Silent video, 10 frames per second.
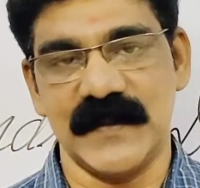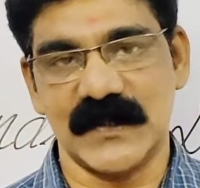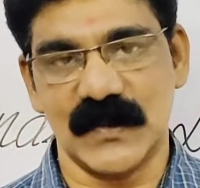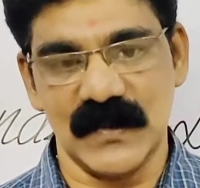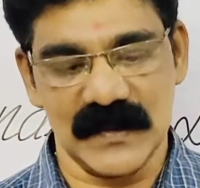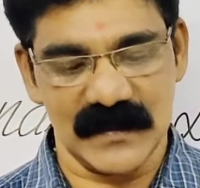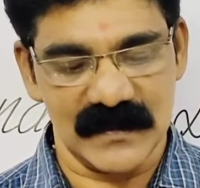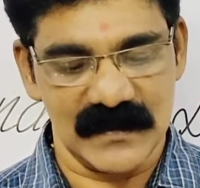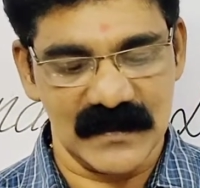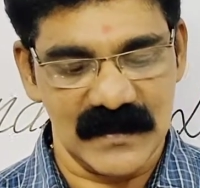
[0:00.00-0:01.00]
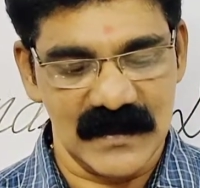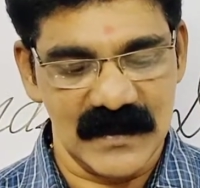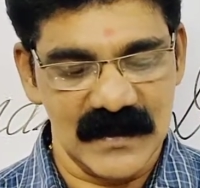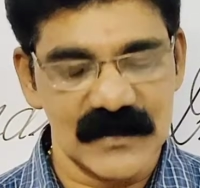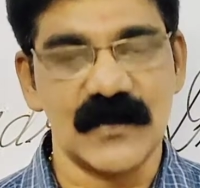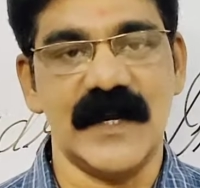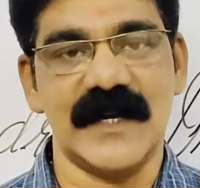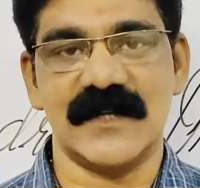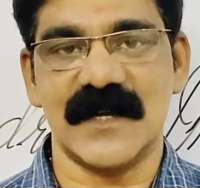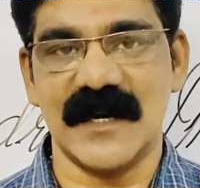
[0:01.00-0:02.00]
the school? So let
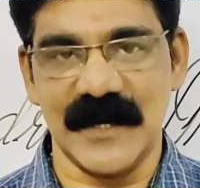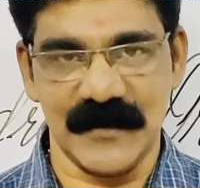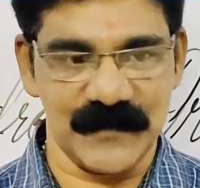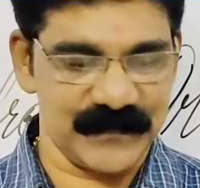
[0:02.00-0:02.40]
us continue.